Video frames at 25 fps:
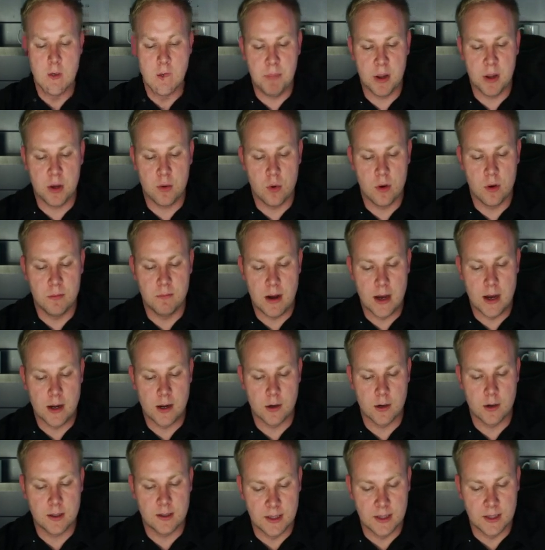Bitcoin
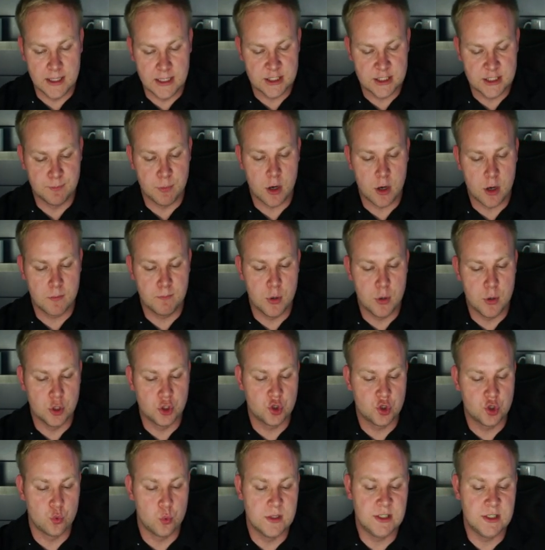miner CleanSpark
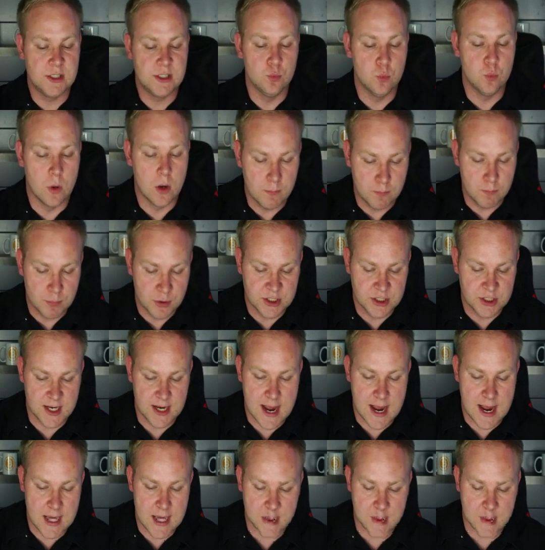posts twenty-one percent
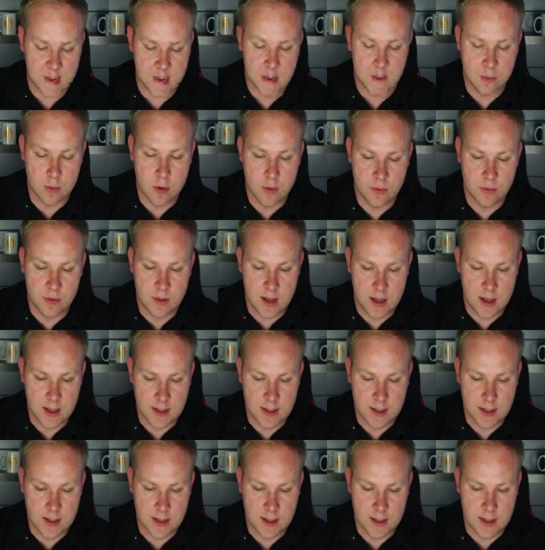hash rate growth in